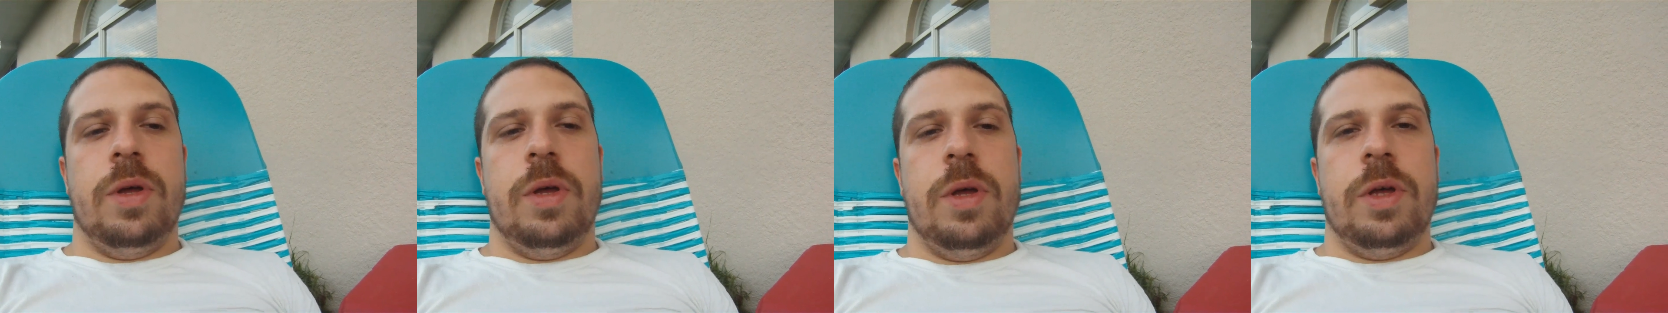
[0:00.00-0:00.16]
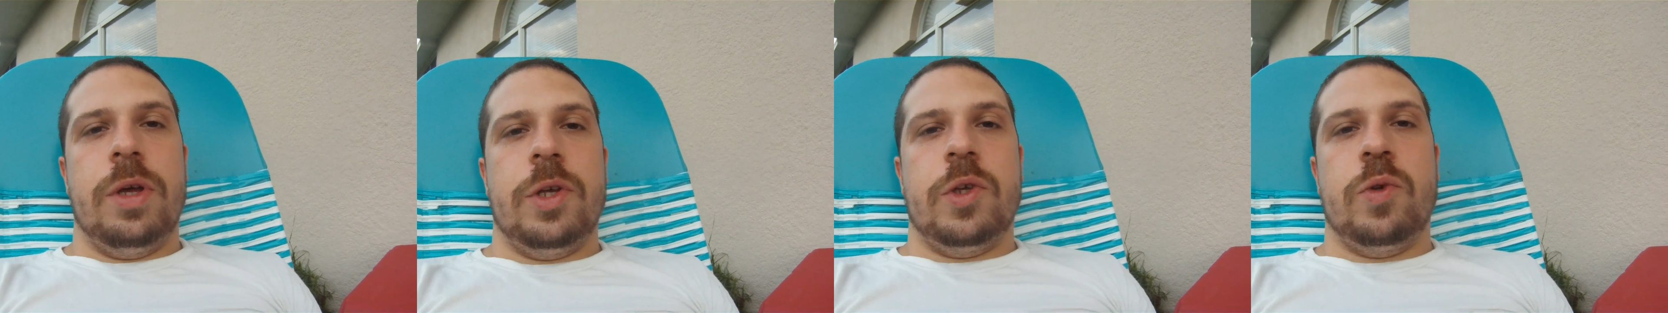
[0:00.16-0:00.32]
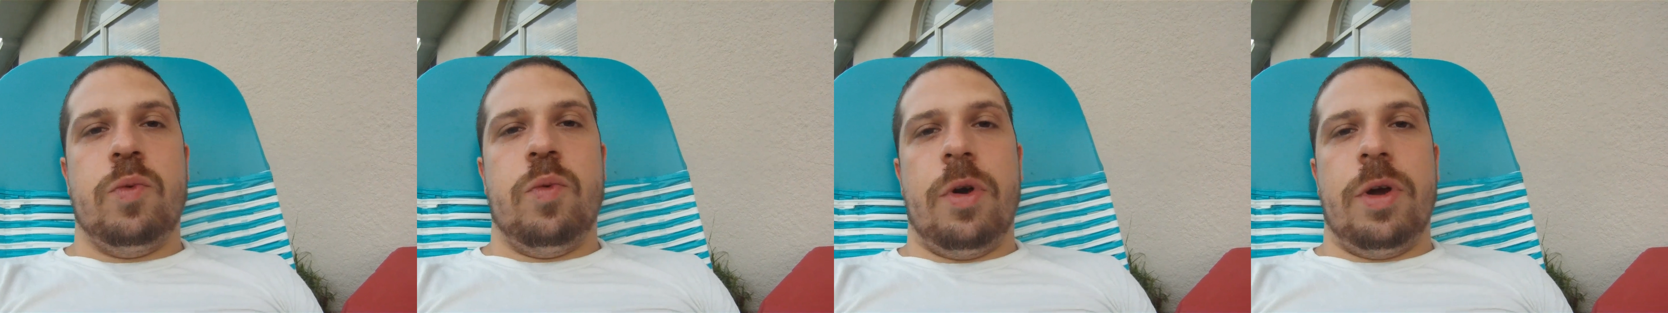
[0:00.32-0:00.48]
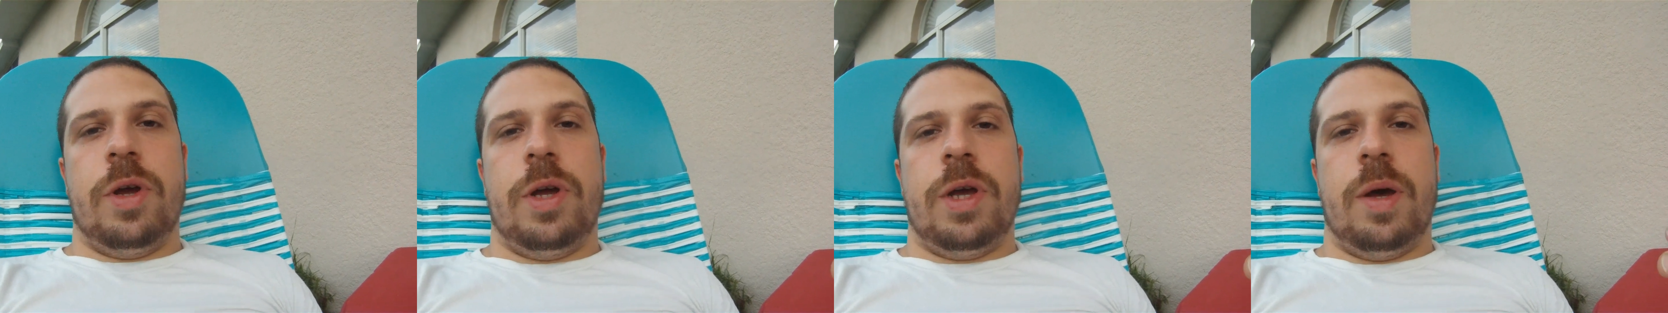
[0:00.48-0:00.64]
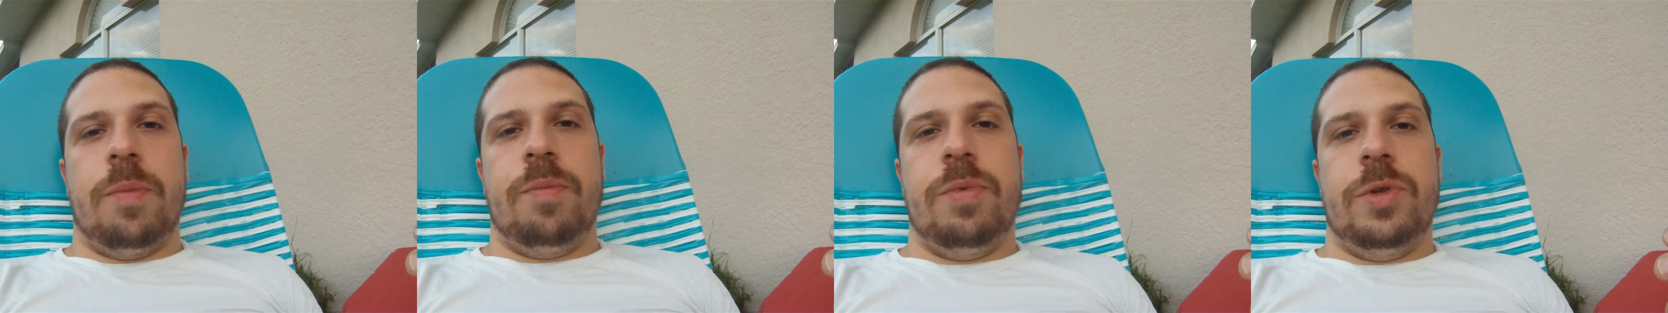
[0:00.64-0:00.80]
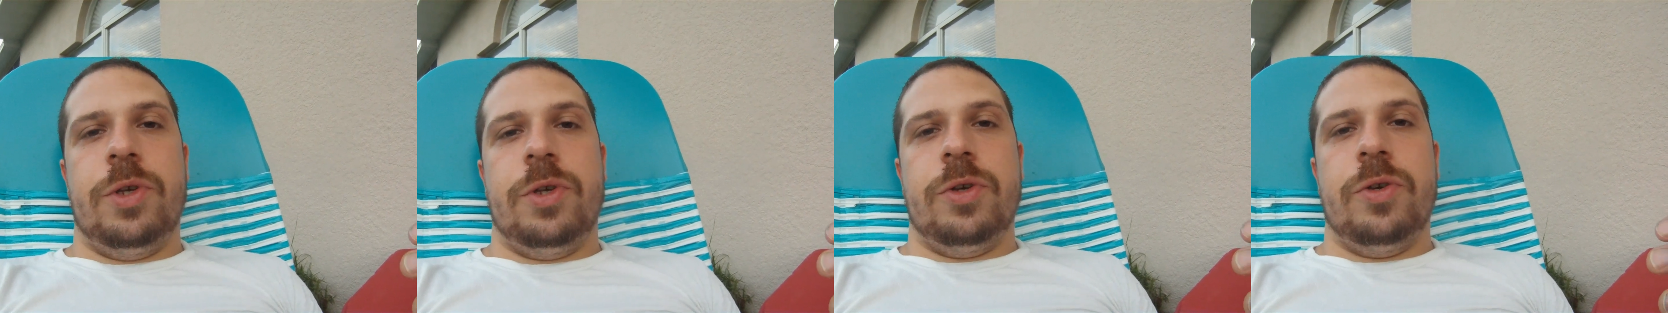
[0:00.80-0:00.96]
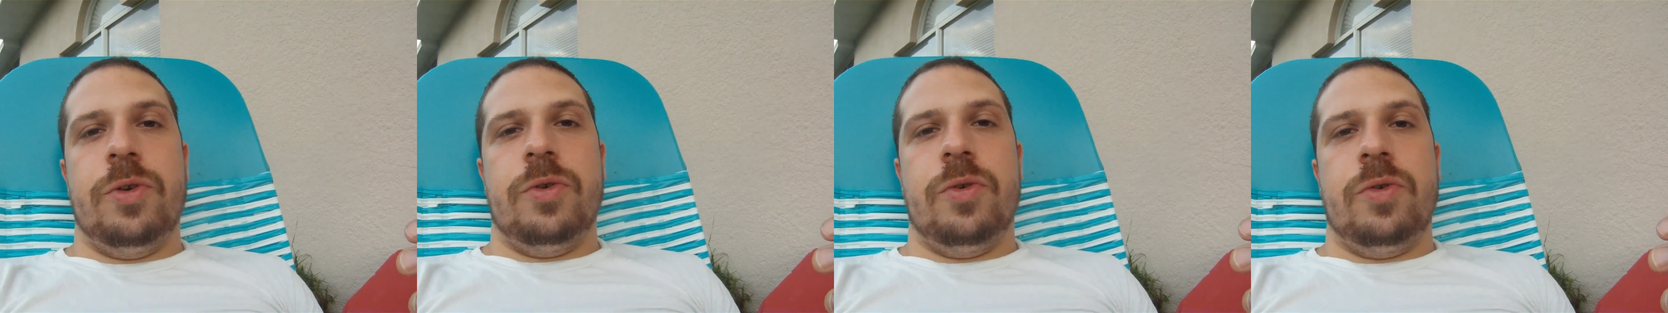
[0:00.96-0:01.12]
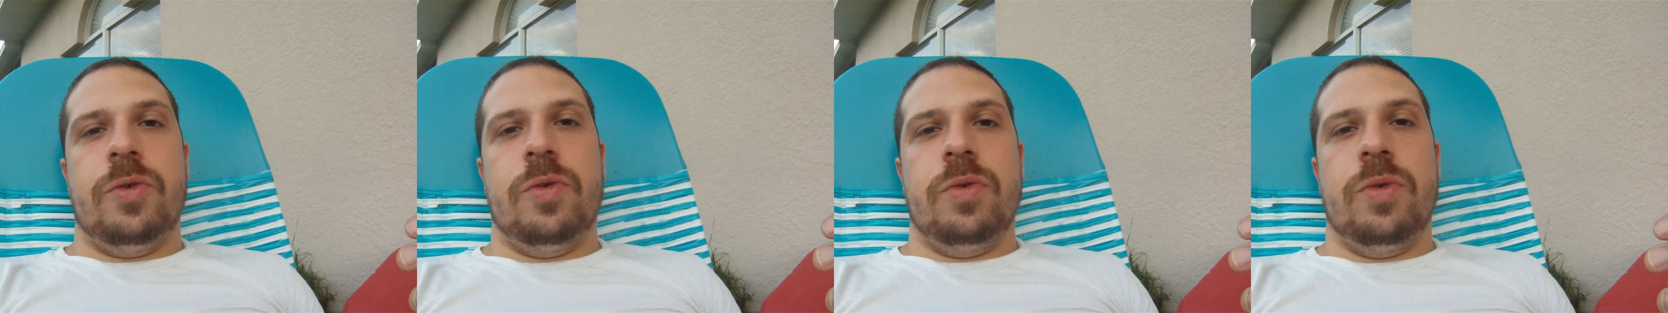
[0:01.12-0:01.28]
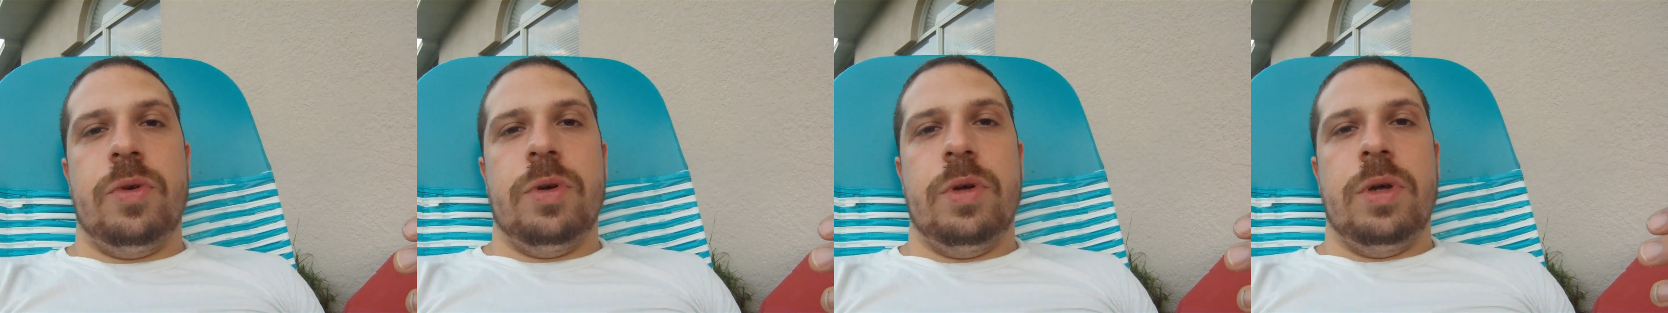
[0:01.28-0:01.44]
is work up
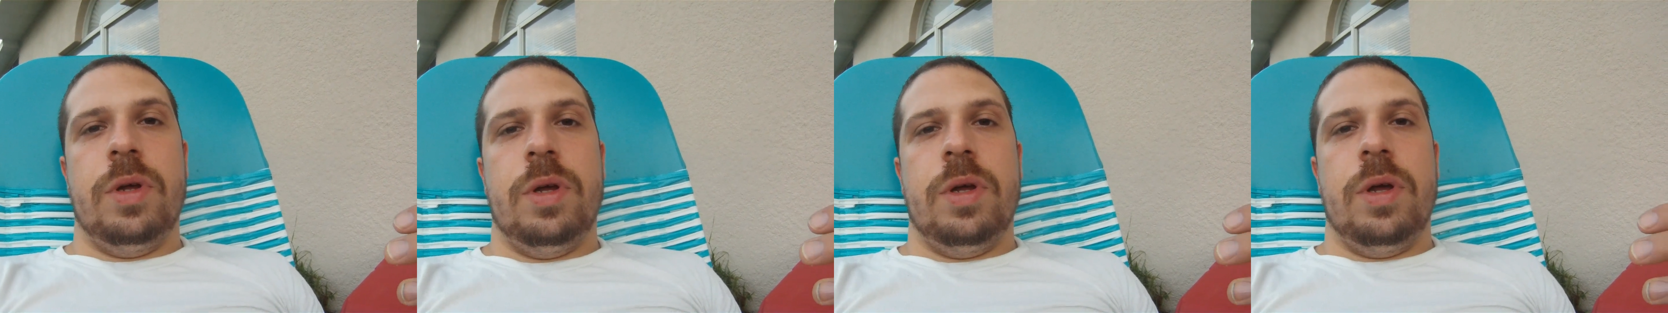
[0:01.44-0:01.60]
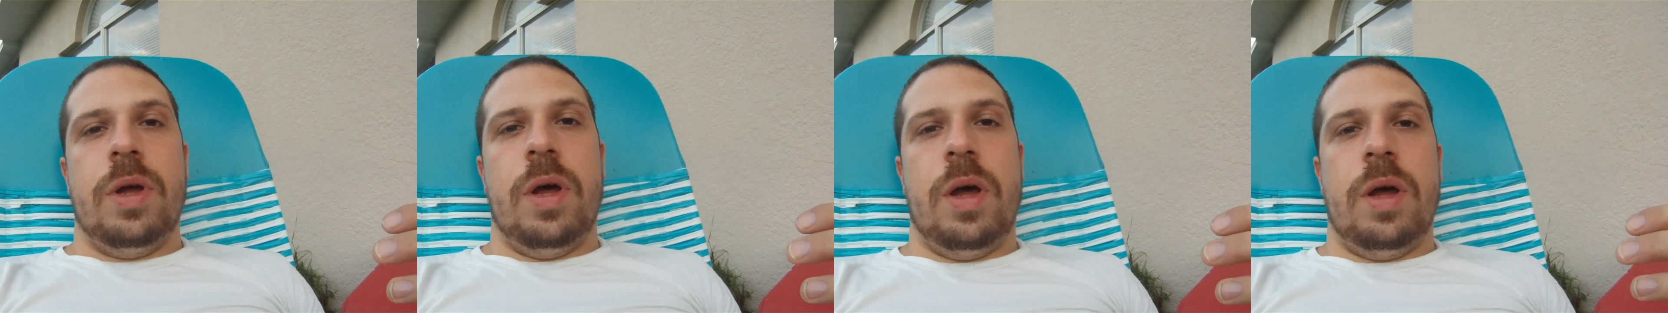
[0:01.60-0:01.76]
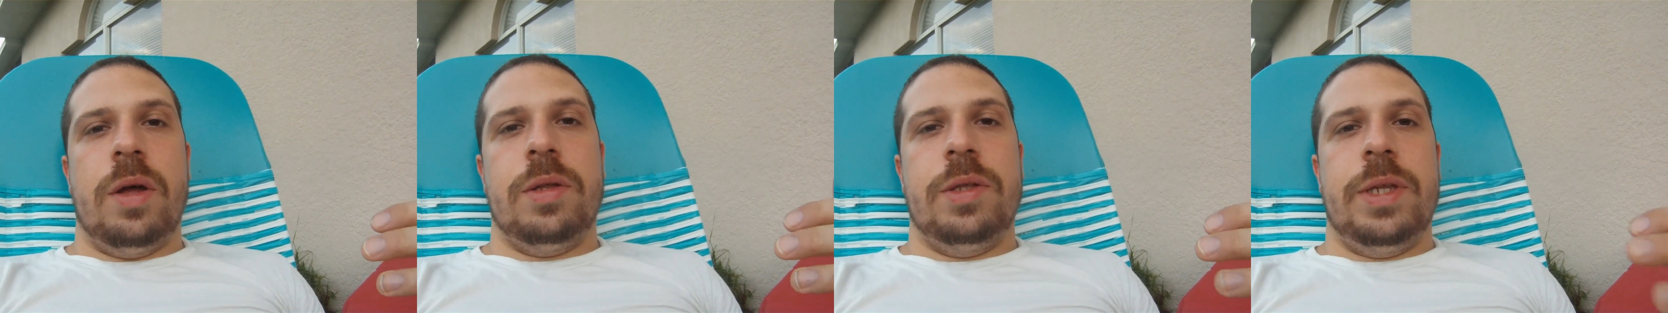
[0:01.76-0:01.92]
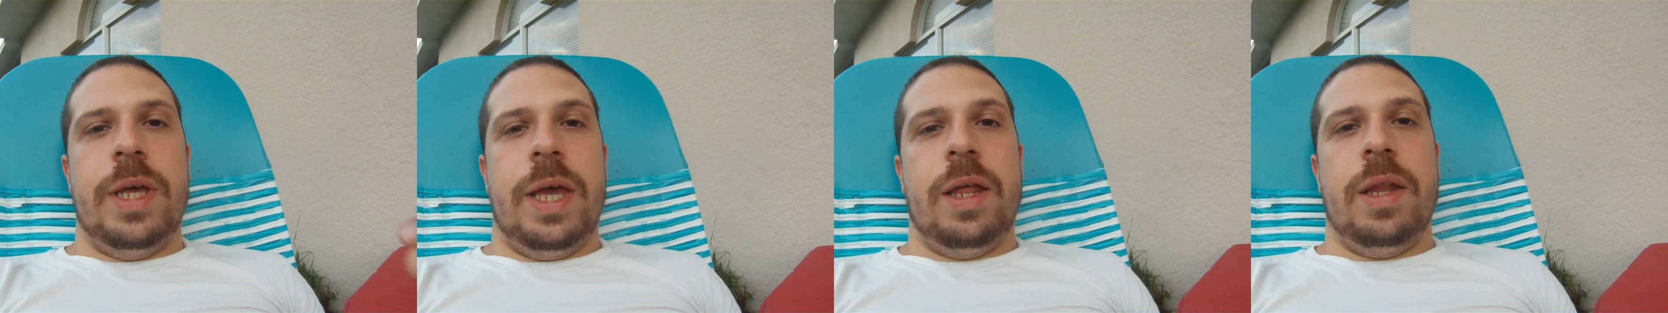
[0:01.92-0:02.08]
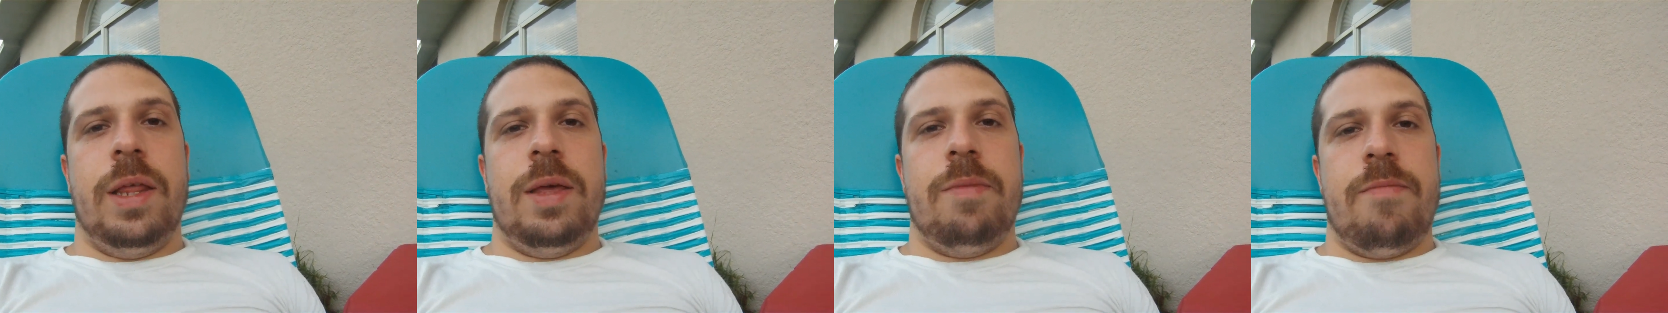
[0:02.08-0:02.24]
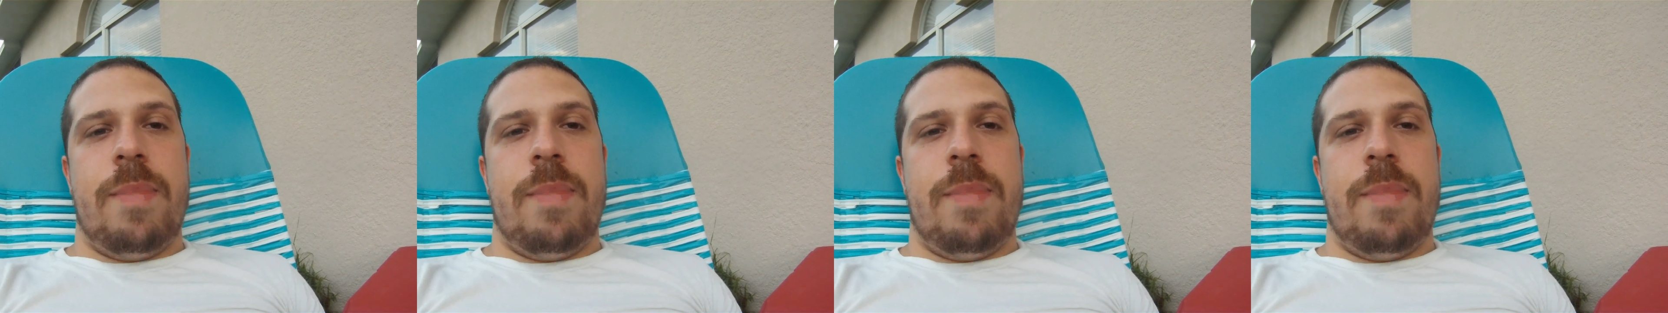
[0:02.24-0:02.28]
to a daily